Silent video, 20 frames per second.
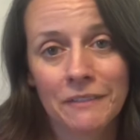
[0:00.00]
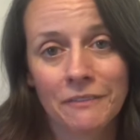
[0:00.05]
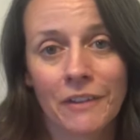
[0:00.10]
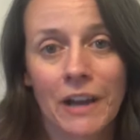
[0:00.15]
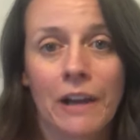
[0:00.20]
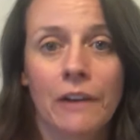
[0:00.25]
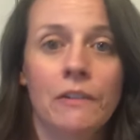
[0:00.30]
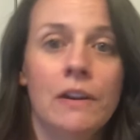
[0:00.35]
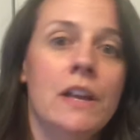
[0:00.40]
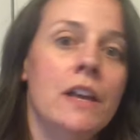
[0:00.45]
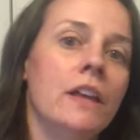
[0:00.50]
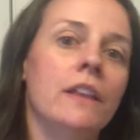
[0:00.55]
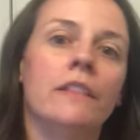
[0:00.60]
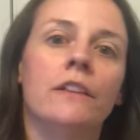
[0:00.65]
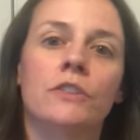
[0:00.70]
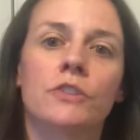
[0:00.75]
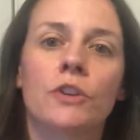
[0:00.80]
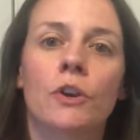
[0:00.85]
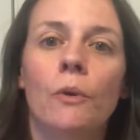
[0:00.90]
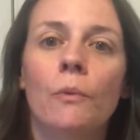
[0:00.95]
Now,
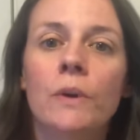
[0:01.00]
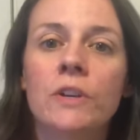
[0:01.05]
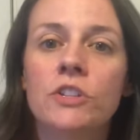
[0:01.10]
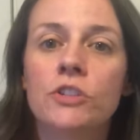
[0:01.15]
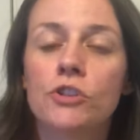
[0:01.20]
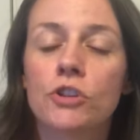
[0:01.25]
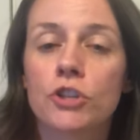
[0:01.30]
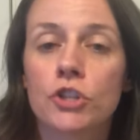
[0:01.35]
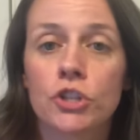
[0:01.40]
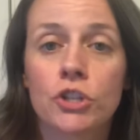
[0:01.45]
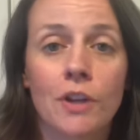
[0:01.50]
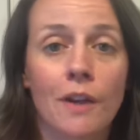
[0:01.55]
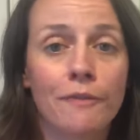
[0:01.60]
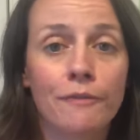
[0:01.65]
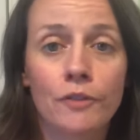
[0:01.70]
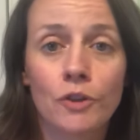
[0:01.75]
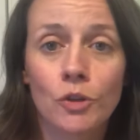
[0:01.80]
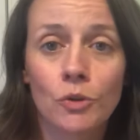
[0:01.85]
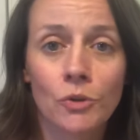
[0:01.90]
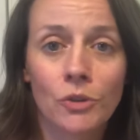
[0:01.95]
there's always Chef
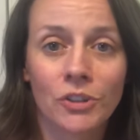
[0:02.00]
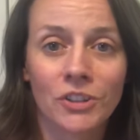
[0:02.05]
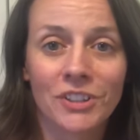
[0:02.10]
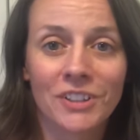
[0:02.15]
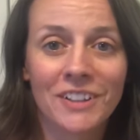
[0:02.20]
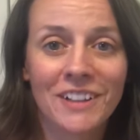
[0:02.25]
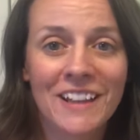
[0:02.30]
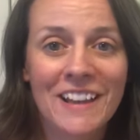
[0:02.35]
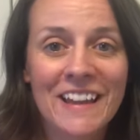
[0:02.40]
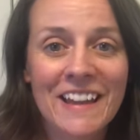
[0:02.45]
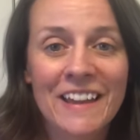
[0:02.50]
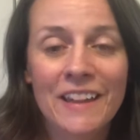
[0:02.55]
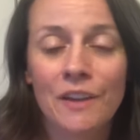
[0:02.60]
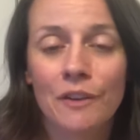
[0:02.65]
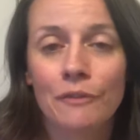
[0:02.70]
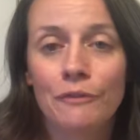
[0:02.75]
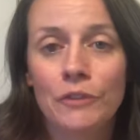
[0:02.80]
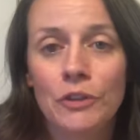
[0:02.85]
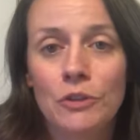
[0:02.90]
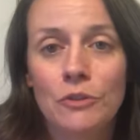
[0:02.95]
Google
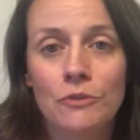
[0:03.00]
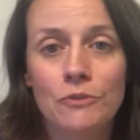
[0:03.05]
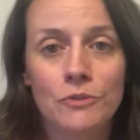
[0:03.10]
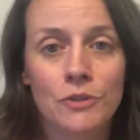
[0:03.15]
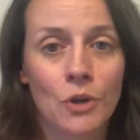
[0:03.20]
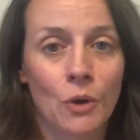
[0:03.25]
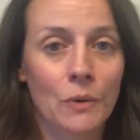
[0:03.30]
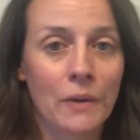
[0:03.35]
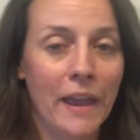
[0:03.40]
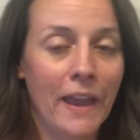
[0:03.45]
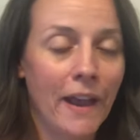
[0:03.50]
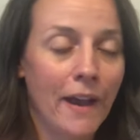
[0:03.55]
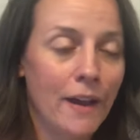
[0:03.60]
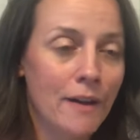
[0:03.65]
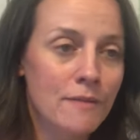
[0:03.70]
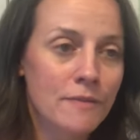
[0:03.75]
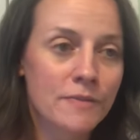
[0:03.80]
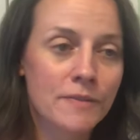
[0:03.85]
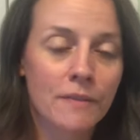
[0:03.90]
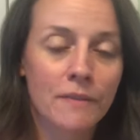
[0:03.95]
if you don't
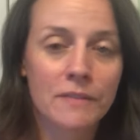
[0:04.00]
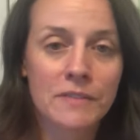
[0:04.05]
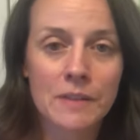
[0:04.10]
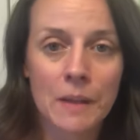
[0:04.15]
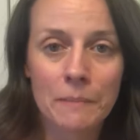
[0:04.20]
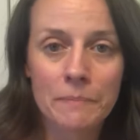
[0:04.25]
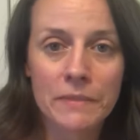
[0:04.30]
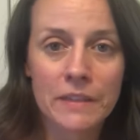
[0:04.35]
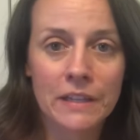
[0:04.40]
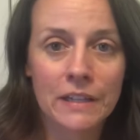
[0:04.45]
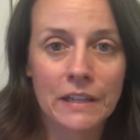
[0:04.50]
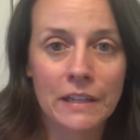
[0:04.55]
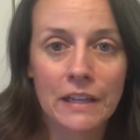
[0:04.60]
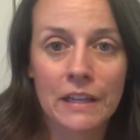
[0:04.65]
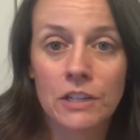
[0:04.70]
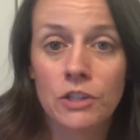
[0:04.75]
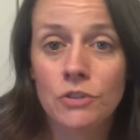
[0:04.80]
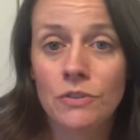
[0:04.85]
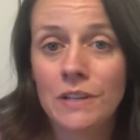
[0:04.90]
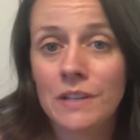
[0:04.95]
have something
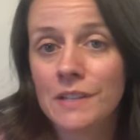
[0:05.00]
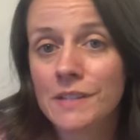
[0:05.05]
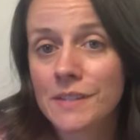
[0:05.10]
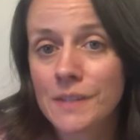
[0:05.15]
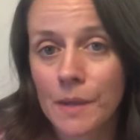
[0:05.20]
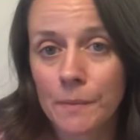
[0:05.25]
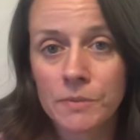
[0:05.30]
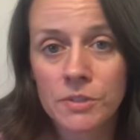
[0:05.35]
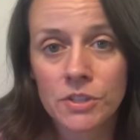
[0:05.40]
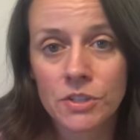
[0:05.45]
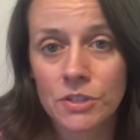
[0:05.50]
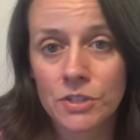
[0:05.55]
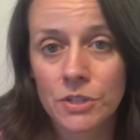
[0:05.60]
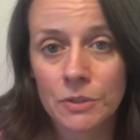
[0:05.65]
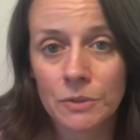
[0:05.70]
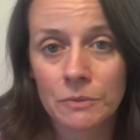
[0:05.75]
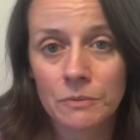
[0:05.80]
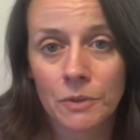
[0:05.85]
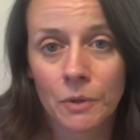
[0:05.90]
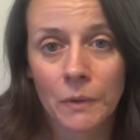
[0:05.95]
and you need a
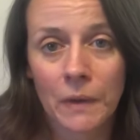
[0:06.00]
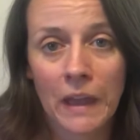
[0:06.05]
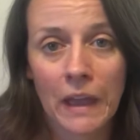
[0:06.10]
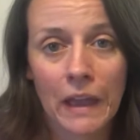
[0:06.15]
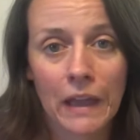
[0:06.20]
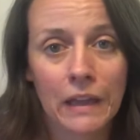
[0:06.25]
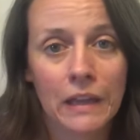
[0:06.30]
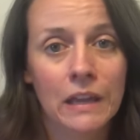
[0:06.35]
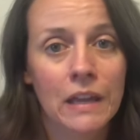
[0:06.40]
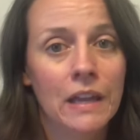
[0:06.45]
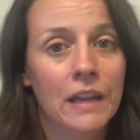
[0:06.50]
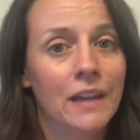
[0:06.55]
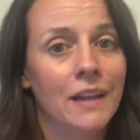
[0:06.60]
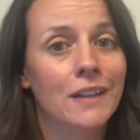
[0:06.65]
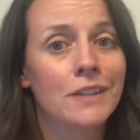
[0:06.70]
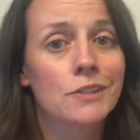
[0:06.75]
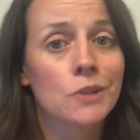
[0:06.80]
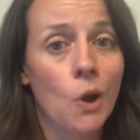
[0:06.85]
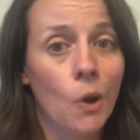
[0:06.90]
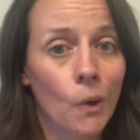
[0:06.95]
substitute, okay?
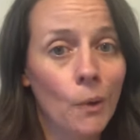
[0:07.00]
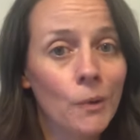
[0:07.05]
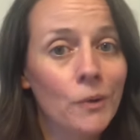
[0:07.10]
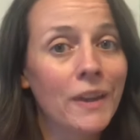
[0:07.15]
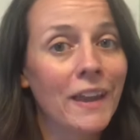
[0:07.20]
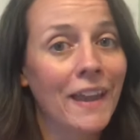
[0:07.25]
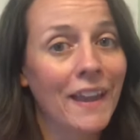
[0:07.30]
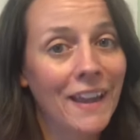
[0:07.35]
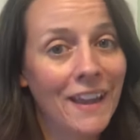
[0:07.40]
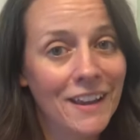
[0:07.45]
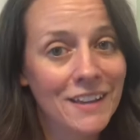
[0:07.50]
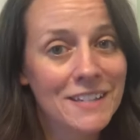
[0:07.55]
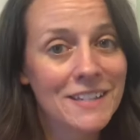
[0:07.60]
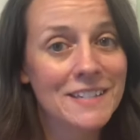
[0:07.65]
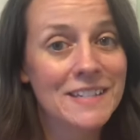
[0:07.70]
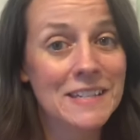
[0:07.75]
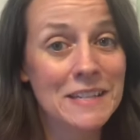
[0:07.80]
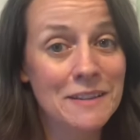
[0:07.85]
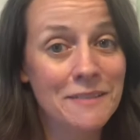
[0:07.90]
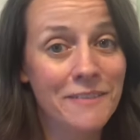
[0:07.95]
It's okay to
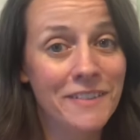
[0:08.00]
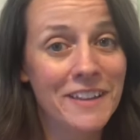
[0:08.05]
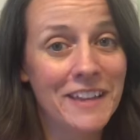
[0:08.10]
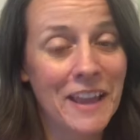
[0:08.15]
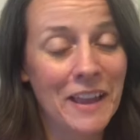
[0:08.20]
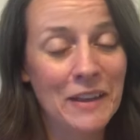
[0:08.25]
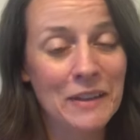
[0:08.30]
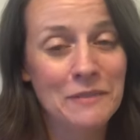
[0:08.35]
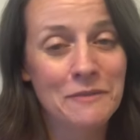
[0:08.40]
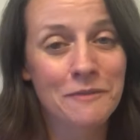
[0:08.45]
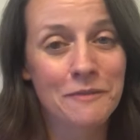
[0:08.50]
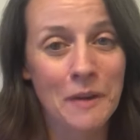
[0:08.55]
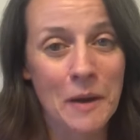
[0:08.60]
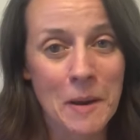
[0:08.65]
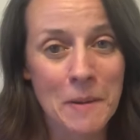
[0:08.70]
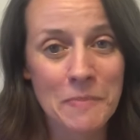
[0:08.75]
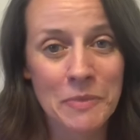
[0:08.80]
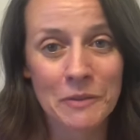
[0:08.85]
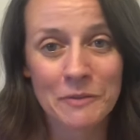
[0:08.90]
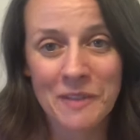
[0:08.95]
deviate
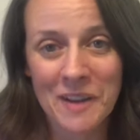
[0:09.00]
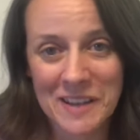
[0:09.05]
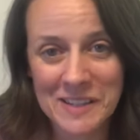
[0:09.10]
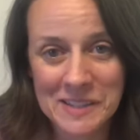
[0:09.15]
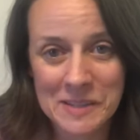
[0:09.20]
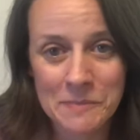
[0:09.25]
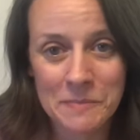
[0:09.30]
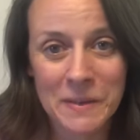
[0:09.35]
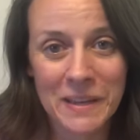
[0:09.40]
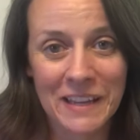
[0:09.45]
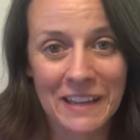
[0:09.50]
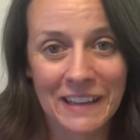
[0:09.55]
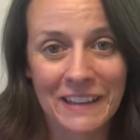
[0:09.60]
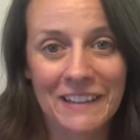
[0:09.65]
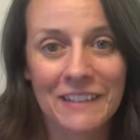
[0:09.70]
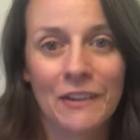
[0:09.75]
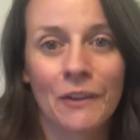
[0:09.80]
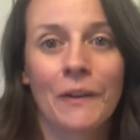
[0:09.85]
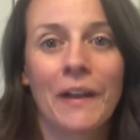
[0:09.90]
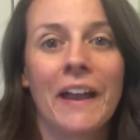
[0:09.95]
from the
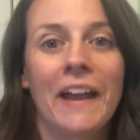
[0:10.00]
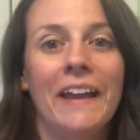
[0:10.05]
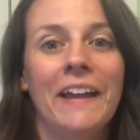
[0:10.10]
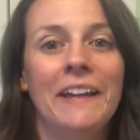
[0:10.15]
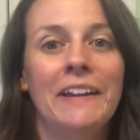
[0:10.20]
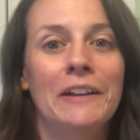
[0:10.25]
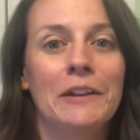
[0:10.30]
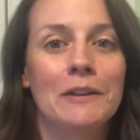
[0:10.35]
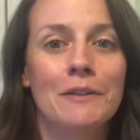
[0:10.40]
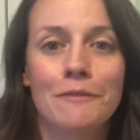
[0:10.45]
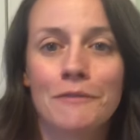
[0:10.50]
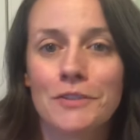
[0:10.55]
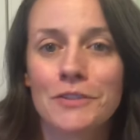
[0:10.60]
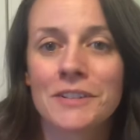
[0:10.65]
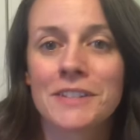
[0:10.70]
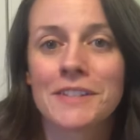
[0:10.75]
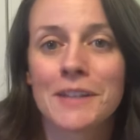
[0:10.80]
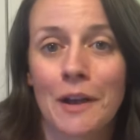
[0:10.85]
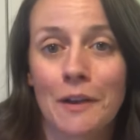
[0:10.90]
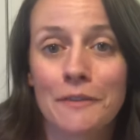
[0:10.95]
recipe, okay? Give
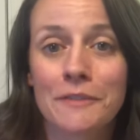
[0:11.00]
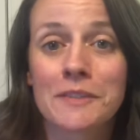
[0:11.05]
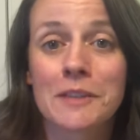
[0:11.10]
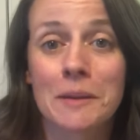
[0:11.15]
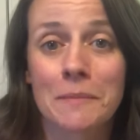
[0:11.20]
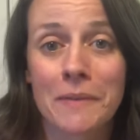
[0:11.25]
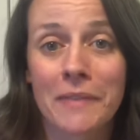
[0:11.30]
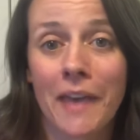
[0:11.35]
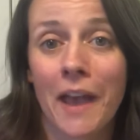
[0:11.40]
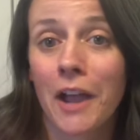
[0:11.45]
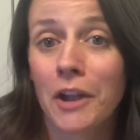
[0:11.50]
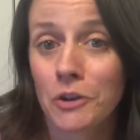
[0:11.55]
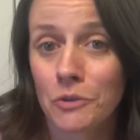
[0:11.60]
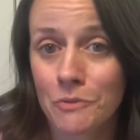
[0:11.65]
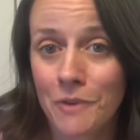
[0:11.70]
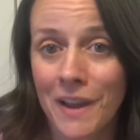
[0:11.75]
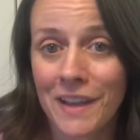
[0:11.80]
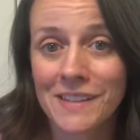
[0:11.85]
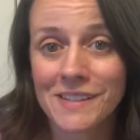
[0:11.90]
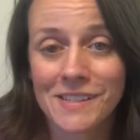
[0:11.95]
yourself some of that
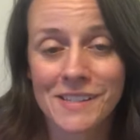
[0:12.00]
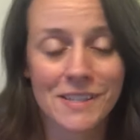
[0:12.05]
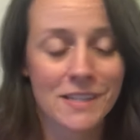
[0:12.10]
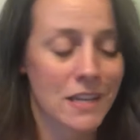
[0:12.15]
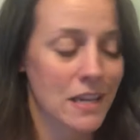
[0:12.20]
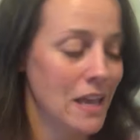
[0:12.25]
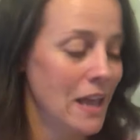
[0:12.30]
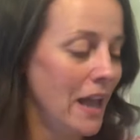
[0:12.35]
grace.